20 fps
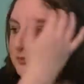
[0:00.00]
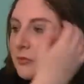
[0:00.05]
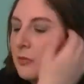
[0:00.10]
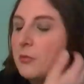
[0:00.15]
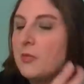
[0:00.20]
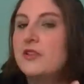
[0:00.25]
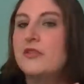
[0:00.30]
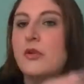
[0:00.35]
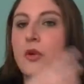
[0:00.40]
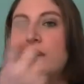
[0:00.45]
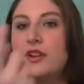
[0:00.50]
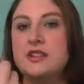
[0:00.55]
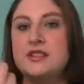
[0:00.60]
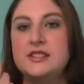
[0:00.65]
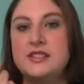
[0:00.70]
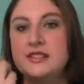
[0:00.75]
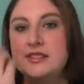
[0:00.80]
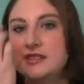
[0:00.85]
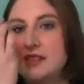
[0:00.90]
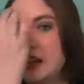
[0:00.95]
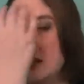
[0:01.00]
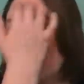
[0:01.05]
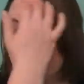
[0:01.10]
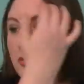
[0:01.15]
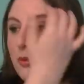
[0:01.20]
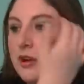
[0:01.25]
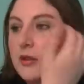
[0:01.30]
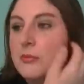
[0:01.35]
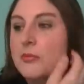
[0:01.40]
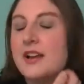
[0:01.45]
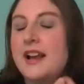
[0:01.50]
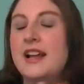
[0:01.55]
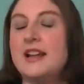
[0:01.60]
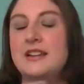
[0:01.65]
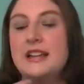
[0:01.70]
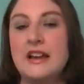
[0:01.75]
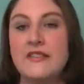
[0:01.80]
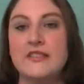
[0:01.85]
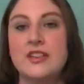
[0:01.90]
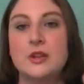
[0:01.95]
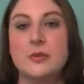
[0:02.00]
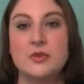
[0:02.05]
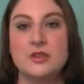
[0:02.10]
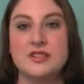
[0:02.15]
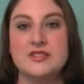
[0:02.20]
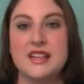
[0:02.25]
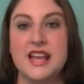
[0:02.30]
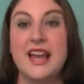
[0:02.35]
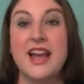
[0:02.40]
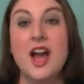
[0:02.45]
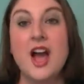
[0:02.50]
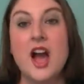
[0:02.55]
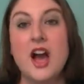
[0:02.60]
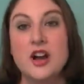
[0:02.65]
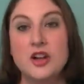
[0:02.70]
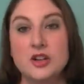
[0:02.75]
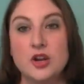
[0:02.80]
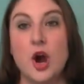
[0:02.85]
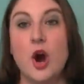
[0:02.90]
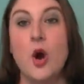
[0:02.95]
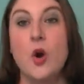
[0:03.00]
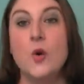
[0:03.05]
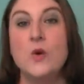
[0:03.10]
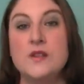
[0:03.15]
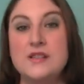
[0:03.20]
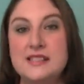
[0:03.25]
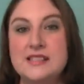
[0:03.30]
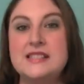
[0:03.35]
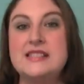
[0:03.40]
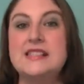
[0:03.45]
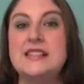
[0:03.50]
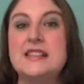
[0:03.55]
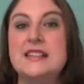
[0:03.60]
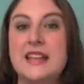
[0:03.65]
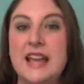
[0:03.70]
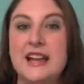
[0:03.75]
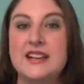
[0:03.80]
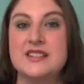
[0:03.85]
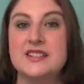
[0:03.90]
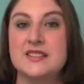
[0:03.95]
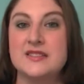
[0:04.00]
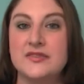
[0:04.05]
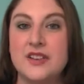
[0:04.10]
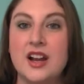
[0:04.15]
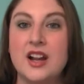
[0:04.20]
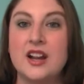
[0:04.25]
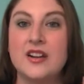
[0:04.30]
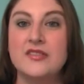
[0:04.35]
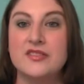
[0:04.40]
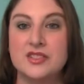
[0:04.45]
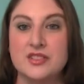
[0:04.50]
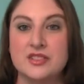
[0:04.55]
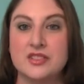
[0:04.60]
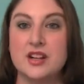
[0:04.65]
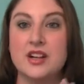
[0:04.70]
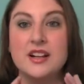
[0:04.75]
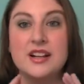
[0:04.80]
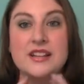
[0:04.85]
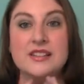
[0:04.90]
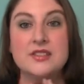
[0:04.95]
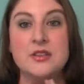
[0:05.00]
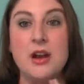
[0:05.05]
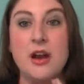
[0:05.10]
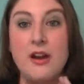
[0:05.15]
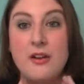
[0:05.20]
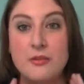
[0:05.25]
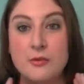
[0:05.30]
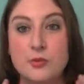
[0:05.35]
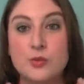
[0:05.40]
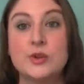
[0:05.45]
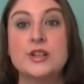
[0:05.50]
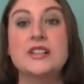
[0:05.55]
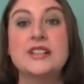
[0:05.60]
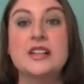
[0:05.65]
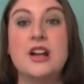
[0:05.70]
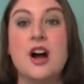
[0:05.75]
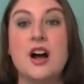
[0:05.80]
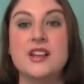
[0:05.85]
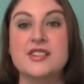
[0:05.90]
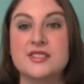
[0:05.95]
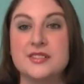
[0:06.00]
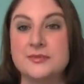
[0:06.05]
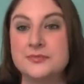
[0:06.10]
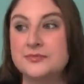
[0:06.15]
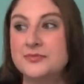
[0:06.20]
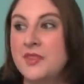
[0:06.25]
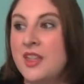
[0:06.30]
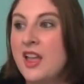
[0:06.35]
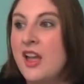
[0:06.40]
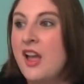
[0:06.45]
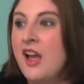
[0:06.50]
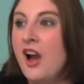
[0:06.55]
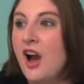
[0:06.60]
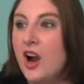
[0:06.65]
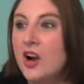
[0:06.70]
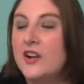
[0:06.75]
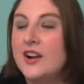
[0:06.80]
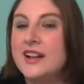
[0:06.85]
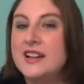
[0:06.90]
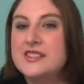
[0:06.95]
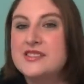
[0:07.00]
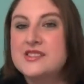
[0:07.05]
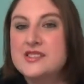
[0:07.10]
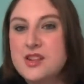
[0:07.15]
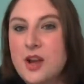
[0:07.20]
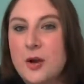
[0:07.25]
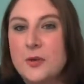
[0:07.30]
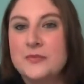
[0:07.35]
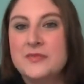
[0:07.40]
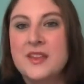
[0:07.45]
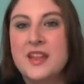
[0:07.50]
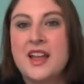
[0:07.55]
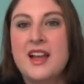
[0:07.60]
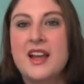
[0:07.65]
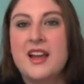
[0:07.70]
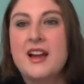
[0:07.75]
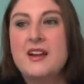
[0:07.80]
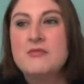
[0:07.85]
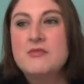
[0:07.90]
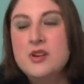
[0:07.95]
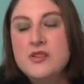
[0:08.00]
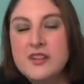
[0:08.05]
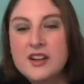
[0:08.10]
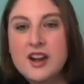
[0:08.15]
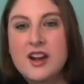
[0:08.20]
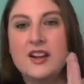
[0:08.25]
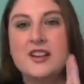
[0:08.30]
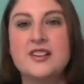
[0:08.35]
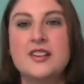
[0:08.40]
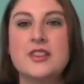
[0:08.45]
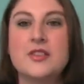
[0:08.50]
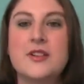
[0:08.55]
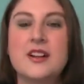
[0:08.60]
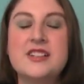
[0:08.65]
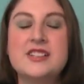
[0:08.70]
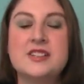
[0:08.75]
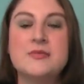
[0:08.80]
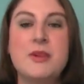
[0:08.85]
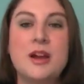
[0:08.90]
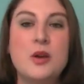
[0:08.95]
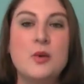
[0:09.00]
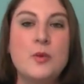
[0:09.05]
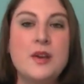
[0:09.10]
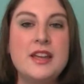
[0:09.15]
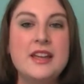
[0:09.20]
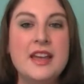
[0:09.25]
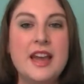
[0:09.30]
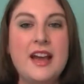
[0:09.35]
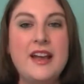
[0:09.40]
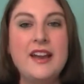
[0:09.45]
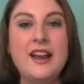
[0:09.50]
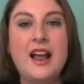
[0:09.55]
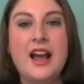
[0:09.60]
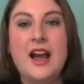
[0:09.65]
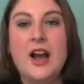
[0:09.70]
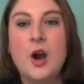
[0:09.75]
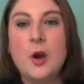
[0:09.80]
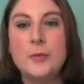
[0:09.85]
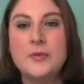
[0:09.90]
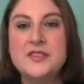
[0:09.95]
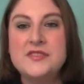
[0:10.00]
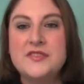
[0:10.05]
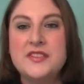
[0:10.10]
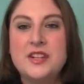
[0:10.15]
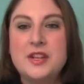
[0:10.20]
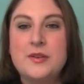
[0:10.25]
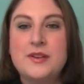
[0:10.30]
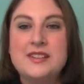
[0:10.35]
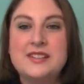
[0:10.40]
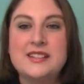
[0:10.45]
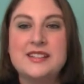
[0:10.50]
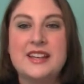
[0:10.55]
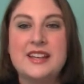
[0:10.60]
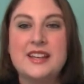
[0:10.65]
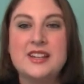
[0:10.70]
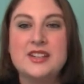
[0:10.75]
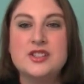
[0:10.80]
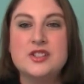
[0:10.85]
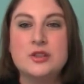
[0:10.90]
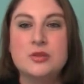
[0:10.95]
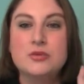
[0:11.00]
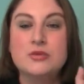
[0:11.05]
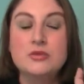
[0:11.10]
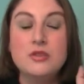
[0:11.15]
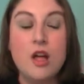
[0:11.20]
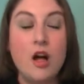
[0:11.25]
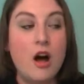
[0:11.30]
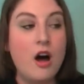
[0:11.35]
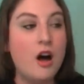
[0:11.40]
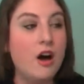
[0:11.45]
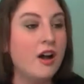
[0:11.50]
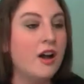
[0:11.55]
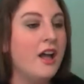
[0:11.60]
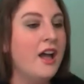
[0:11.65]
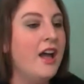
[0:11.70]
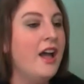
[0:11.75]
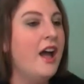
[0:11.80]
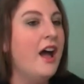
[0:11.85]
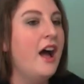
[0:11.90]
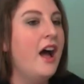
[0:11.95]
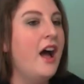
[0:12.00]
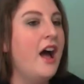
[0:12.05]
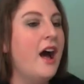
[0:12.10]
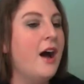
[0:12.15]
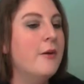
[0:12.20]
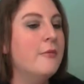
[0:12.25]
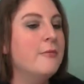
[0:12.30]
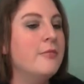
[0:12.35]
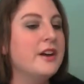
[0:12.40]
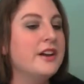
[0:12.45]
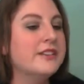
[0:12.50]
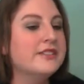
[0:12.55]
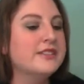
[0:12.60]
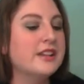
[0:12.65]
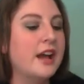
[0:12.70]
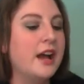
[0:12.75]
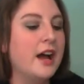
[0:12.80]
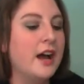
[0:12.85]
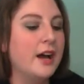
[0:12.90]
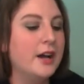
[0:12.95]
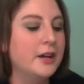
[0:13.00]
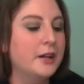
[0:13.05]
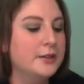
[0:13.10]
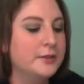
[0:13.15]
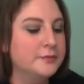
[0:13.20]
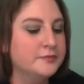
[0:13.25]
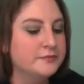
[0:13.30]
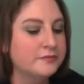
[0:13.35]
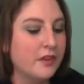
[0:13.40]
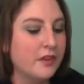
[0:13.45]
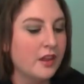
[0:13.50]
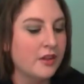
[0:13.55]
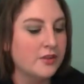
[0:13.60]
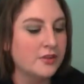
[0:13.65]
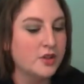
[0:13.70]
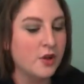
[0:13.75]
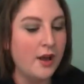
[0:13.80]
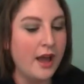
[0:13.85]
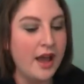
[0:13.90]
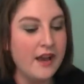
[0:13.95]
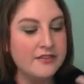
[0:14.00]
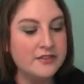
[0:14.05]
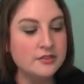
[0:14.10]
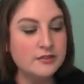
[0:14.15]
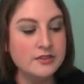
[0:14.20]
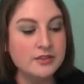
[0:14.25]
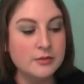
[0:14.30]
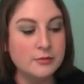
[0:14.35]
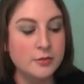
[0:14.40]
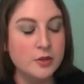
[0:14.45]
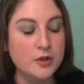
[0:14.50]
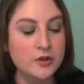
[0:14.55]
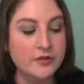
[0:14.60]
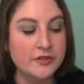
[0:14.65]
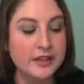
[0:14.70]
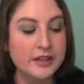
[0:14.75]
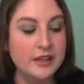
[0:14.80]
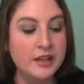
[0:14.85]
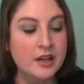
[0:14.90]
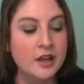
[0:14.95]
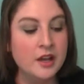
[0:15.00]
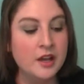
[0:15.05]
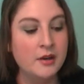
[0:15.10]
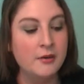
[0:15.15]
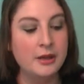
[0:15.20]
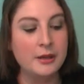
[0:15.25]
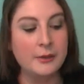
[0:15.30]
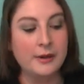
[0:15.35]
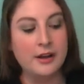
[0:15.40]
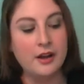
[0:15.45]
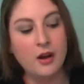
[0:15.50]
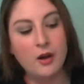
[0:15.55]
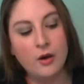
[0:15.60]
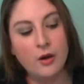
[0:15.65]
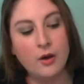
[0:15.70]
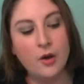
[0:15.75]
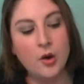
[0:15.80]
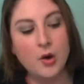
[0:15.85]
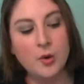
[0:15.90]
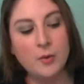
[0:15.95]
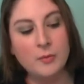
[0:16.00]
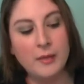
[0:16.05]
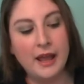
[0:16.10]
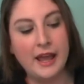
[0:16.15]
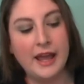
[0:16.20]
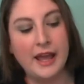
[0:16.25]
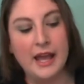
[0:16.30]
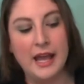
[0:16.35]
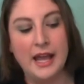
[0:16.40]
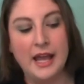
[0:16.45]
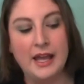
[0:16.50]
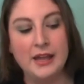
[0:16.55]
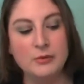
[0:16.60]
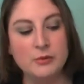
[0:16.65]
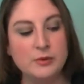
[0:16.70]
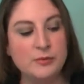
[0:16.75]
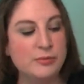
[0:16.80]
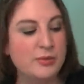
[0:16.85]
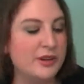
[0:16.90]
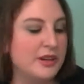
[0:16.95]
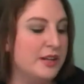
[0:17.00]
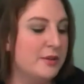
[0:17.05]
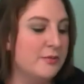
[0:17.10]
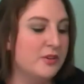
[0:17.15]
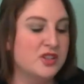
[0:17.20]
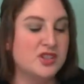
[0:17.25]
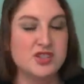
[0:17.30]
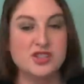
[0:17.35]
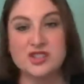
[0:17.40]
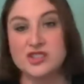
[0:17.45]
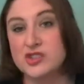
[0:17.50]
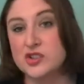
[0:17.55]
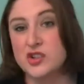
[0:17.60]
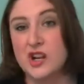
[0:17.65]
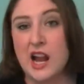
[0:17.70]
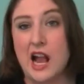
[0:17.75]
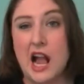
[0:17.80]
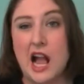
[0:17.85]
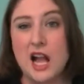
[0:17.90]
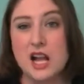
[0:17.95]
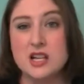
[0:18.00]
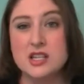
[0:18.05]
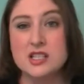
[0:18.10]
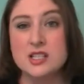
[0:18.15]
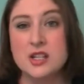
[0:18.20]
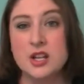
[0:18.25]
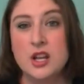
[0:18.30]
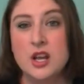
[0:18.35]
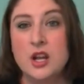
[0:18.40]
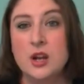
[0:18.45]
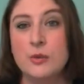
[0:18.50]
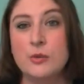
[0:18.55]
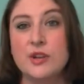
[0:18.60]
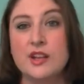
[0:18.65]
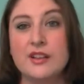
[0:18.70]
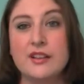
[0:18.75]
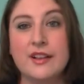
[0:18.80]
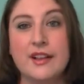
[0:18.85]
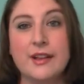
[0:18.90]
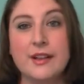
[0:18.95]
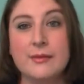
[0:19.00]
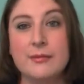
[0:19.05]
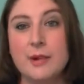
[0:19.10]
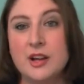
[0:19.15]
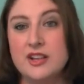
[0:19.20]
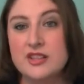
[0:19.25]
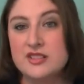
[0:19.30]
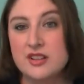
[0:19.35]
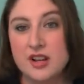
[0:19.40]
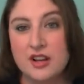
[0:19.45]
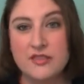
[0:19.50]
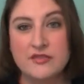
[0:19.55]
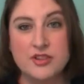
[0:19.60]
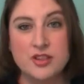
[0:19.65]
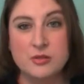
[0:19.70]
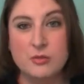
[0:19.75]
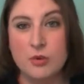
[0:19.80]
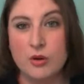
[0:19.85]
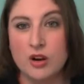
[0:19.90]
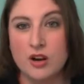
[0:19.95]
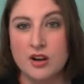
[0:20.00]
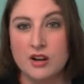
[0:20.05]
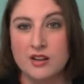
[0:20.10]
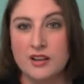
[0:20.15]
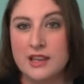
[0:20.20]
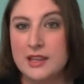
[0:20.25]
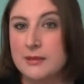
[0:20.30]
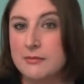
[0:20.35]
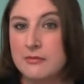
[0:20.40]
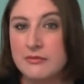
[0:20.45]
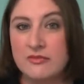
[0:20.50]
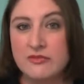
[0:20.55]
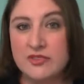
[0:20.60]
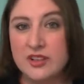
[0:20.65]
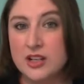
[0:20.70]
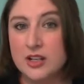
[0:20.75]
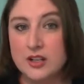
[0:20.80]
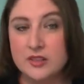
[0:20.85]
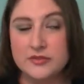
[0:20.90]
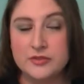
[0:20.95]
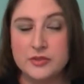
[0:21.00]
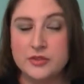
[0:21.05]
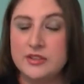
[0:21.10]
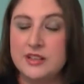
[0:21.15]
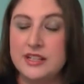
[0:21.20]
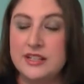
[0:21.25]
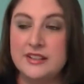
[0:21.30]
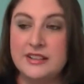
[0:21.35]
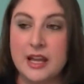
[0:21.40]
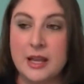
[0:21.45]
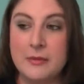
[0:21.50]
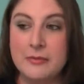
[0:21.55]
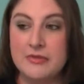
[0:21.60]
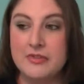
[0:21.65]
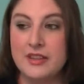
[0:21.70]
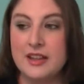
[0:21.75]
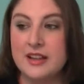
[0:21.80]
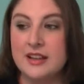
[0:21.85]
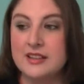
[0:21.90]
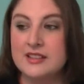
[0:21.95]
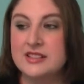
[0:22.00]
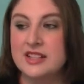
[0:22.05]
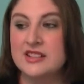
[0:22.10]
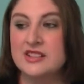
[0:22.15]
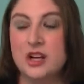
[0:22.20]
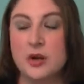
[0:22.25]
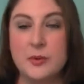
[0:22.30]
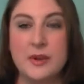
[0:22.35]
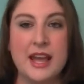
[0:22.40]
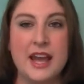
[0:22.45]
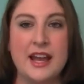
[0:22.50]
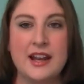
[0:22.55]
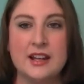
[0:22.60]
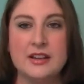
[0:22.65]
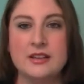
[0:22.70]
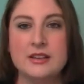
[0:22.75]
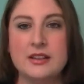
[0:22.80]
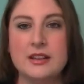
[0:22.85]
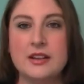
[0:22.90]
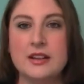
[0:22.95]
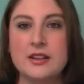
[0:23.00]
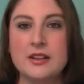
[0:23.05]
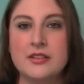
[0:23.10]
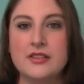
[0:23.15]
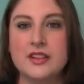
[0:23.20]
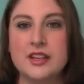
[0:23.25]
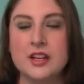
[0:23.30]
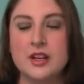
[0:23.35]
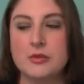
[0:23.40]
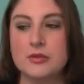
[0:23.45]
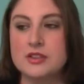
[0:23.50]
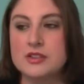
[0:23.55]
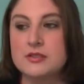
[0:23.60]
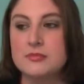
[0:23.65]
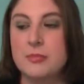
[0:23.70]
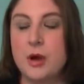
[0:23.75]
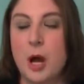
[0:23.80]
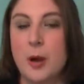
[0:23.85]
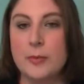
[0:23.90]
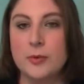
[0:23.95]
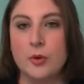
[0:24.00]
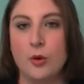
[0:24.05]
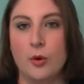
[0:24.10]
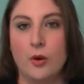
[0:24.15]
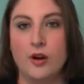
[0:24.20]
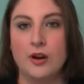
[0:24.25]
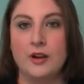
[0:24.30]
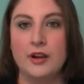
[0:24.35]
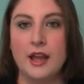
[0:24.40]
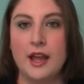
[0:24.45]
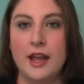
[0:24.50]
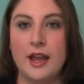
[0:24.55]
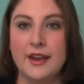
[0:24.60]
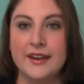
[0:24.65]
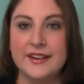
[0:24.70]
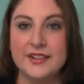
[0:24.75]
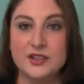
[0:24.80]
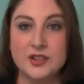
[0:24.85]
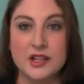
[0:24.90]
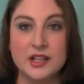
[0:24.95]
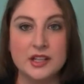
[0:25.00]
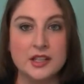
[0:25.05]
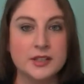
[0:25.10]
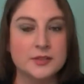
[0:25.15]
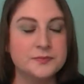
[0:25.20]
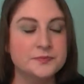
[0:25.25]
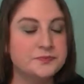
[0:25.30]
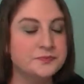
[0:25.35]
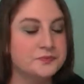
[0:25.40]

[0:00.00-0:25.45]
before you see the second one, but I definitely will say go see Catching Fire for sure. It's really awesome. All right, so moving on to the rest of my weekend. I hope this video isn't getting too long, um, but uh, so after the movie, we went home and we pretty much just crashed. We like munched on a few more like finger foody type things because all we had at the theater was popcorn and a drink.